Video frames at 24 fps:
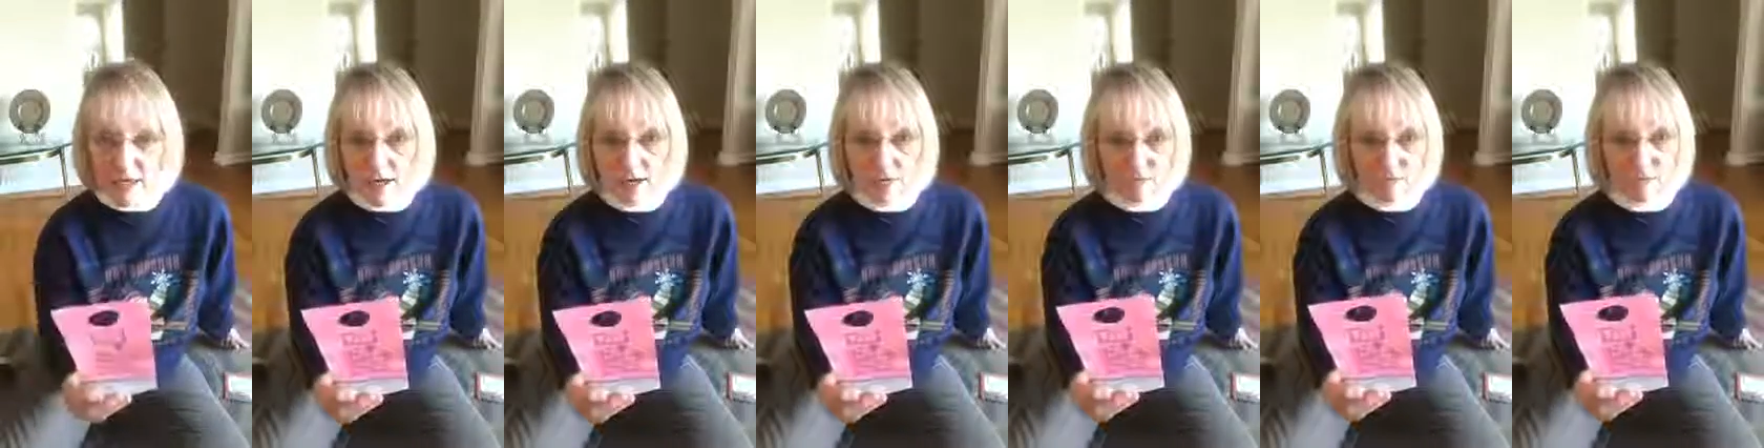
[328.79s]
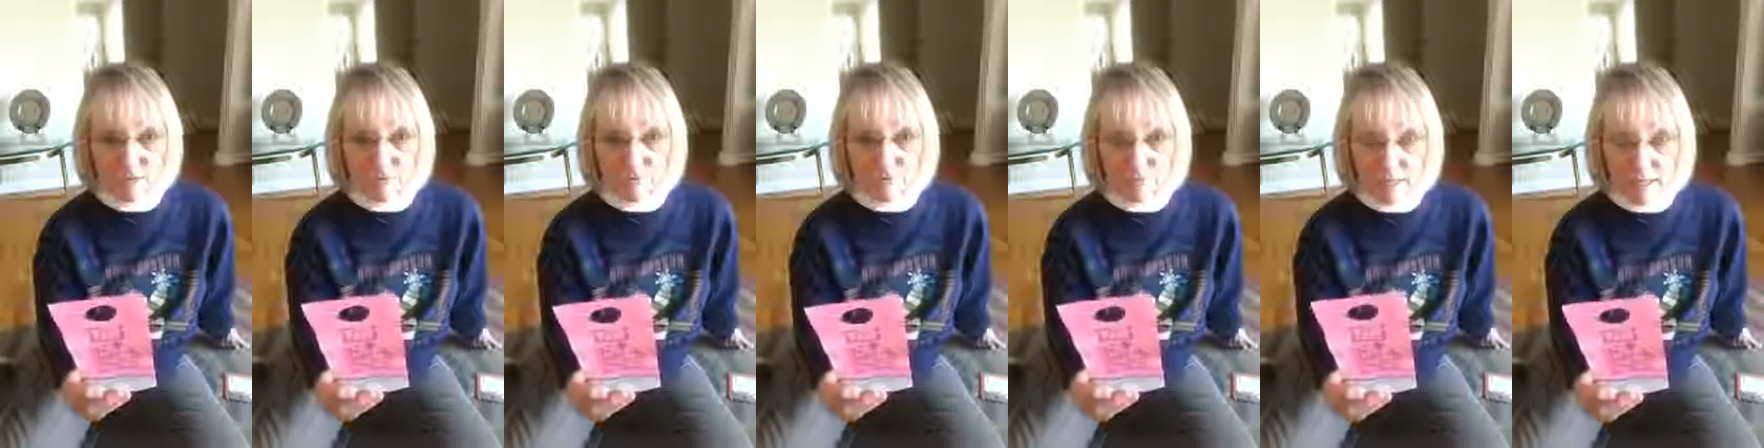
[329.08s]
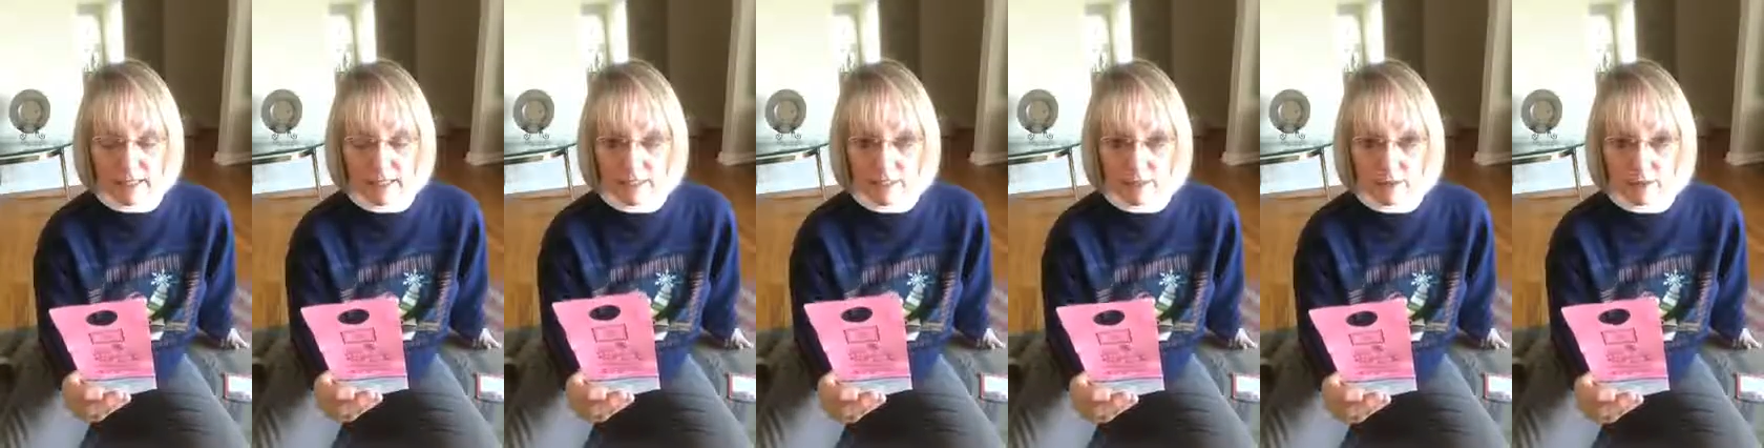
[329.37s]
on their
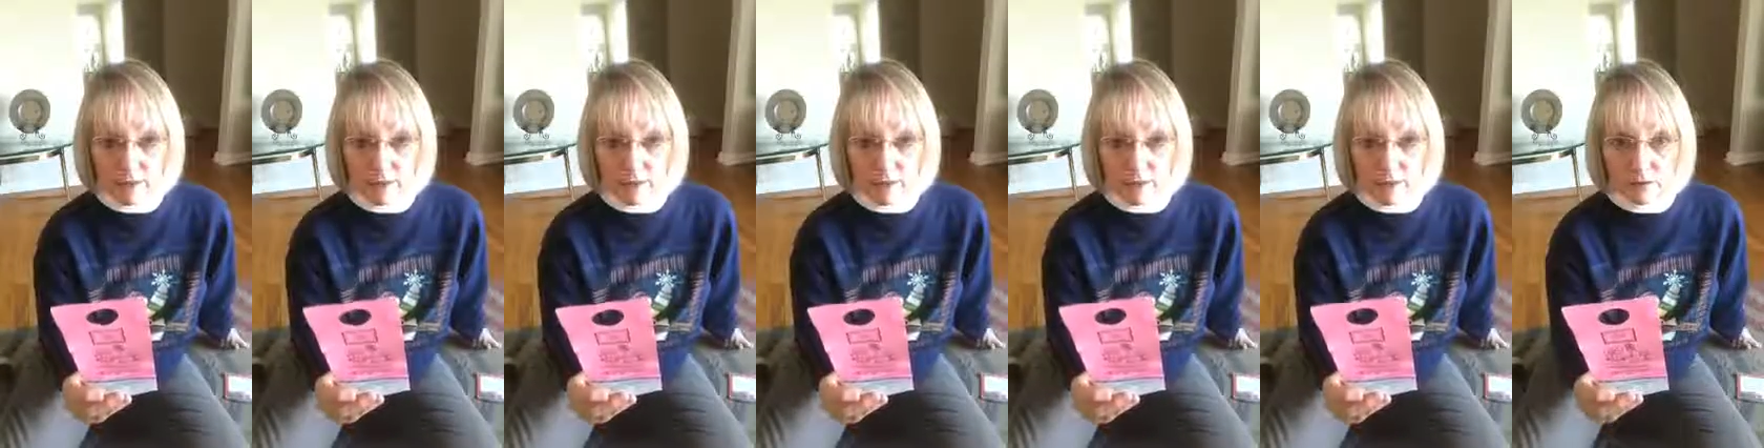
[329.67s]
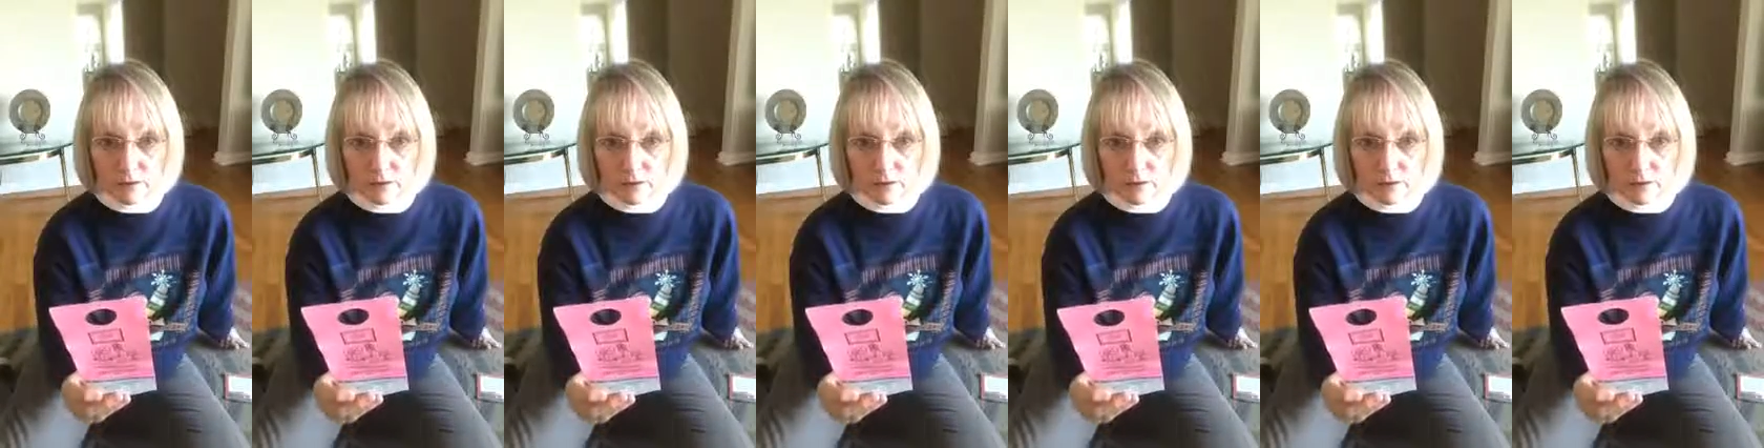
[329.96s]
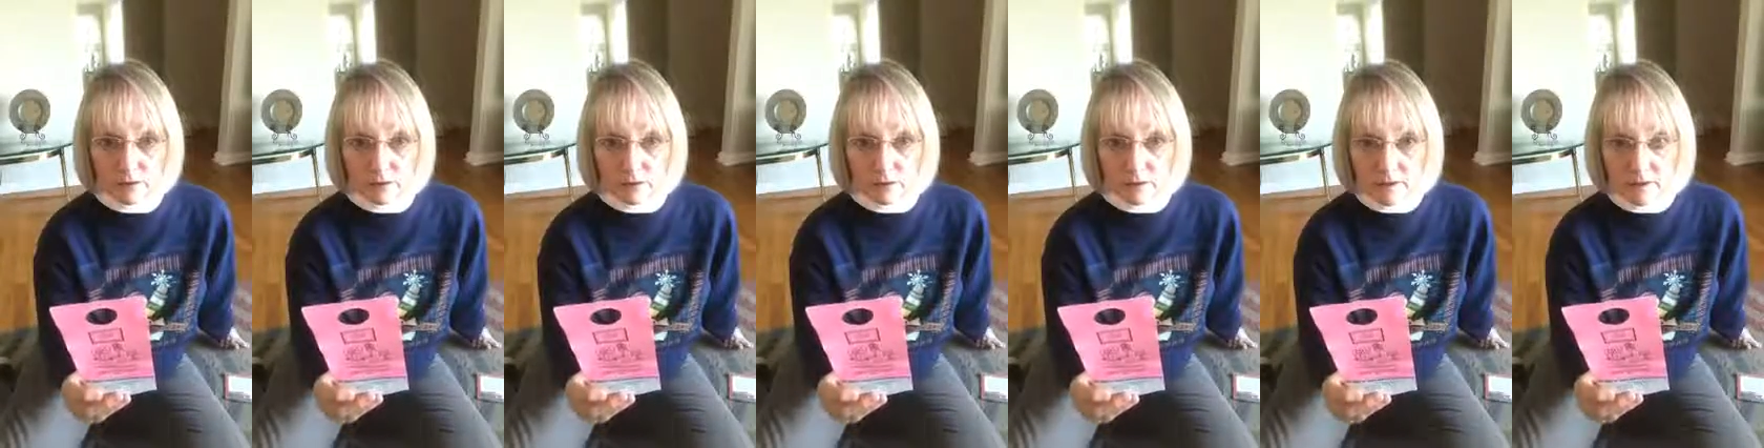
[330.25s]
vehicle,
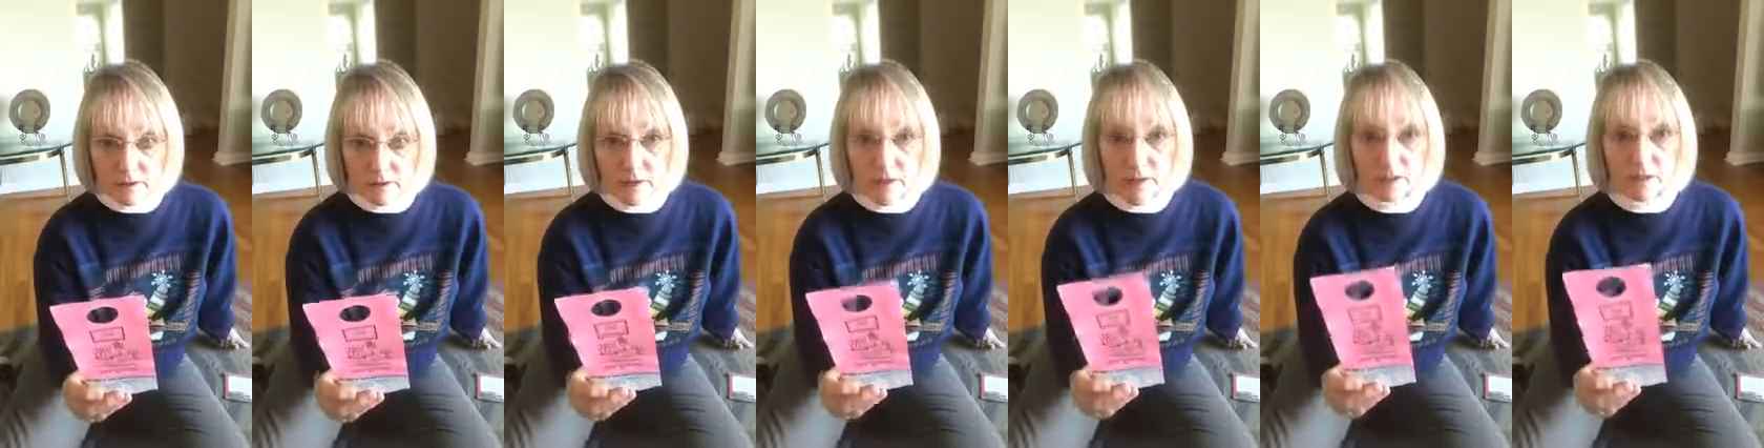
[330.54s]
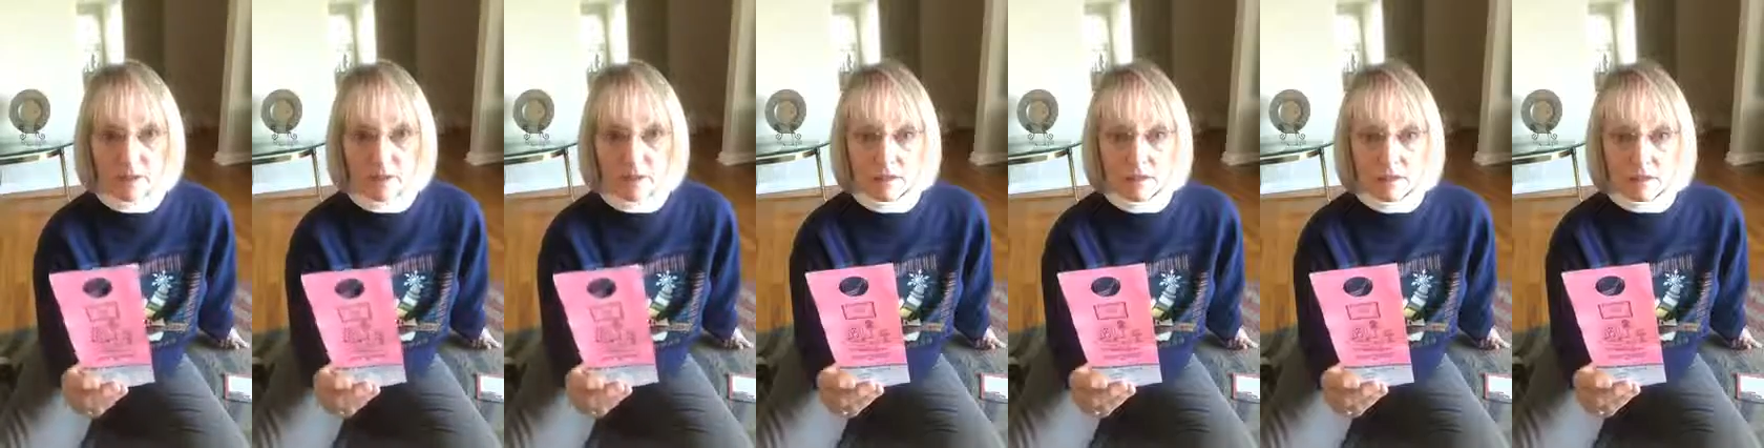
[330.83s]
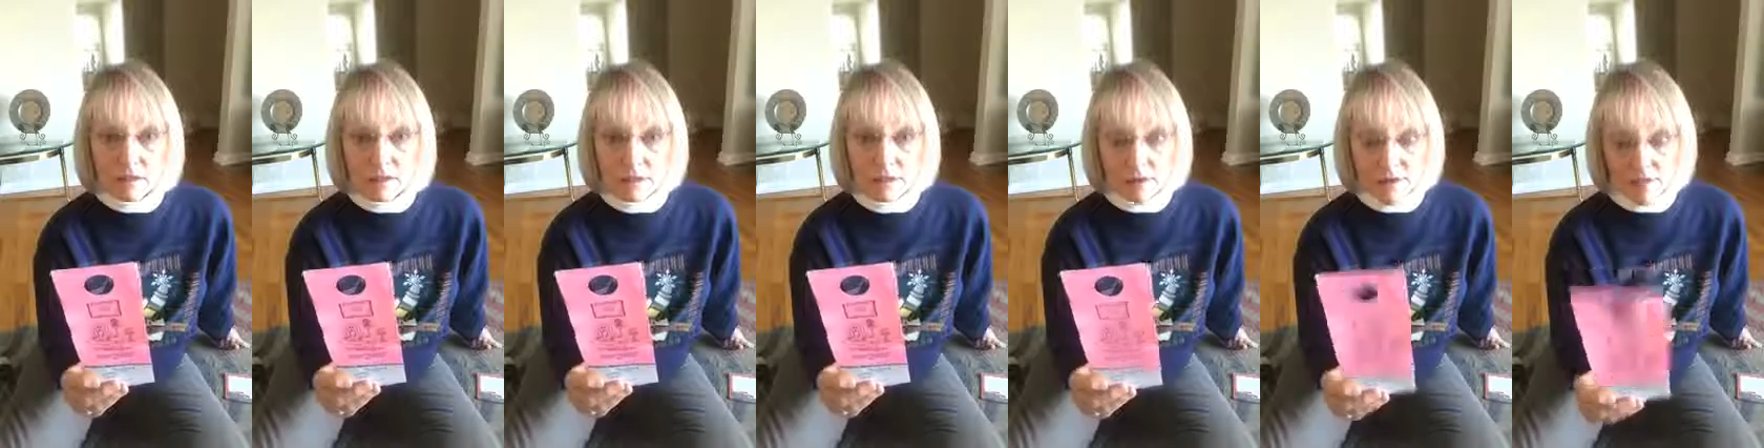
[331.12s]

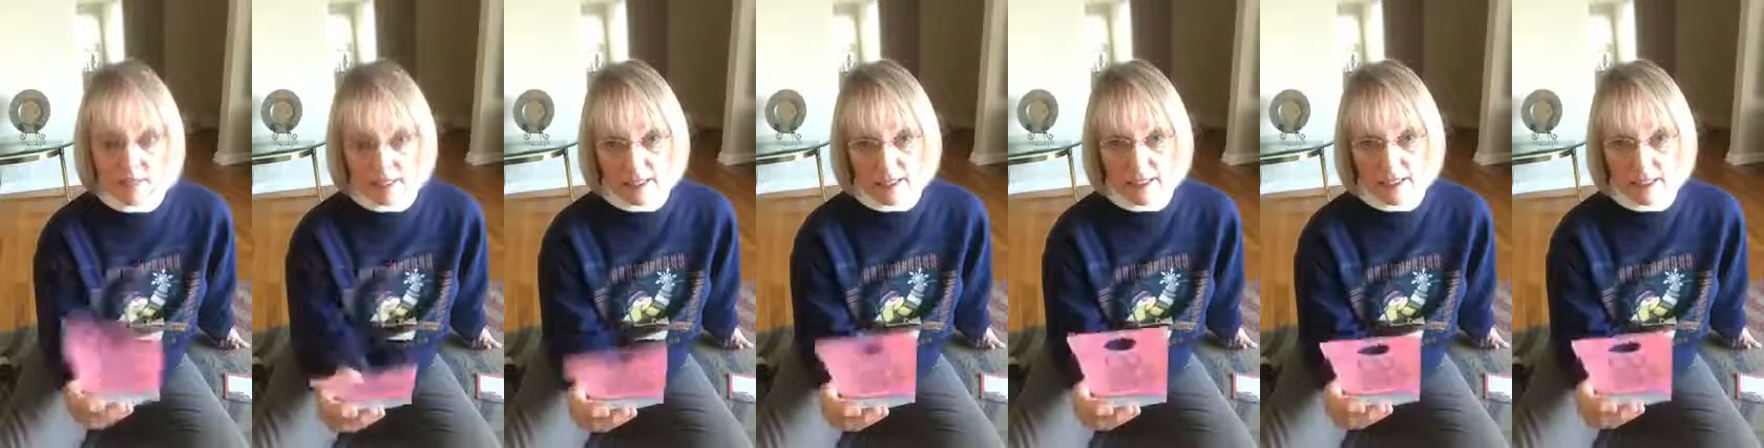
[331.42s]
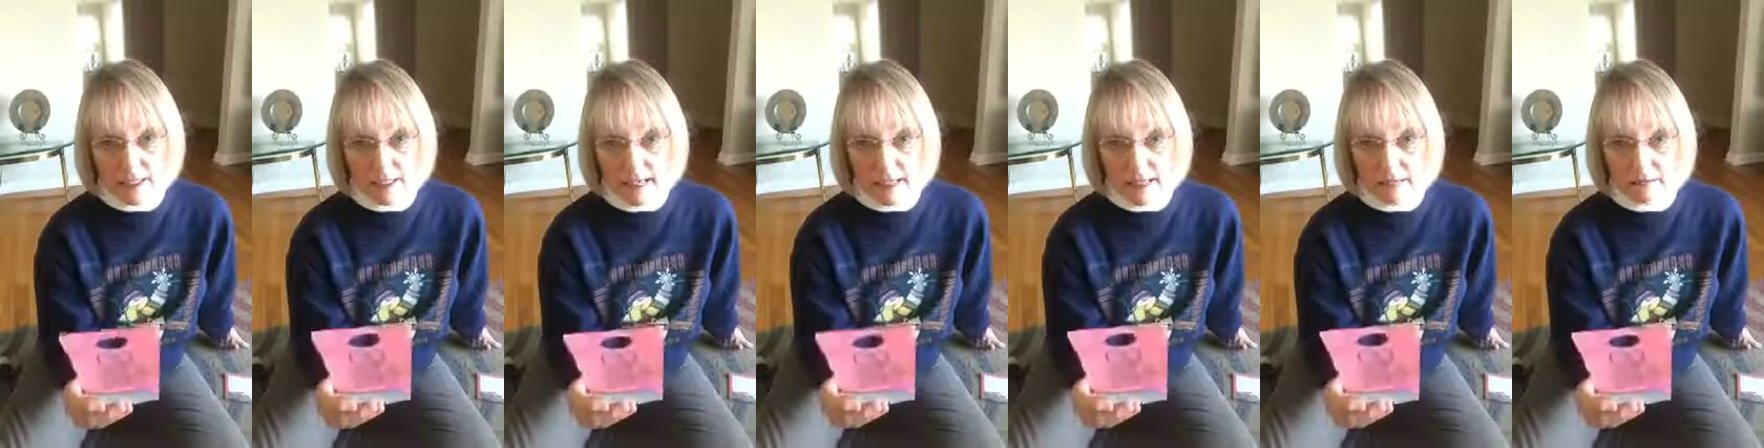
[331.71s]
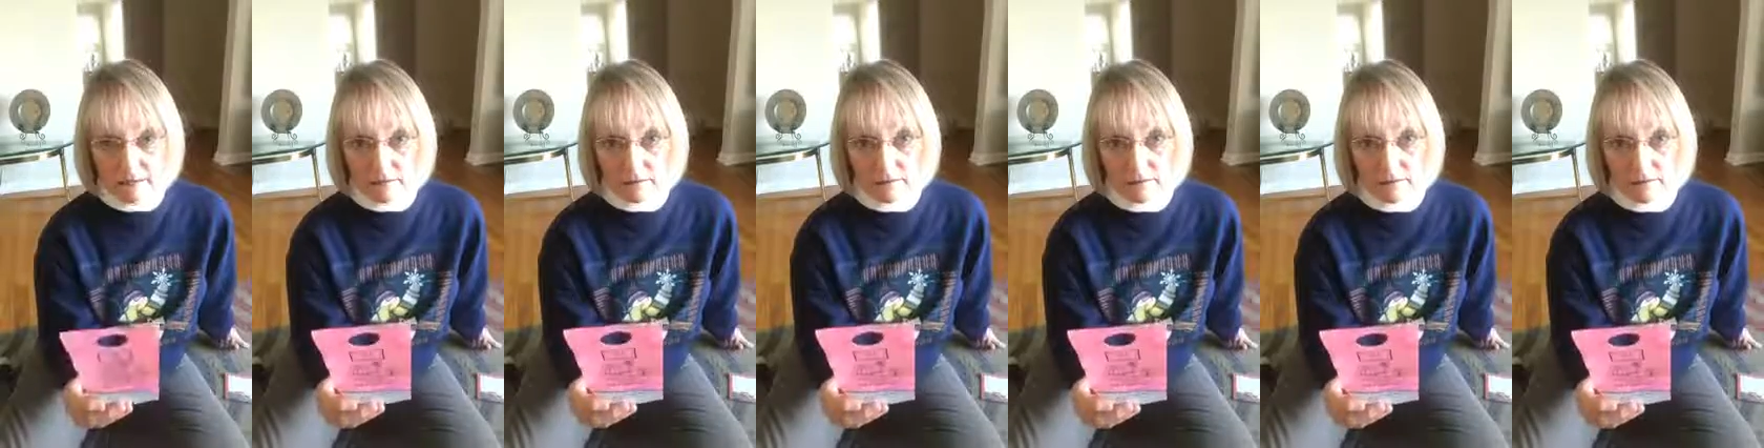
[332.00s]
think again.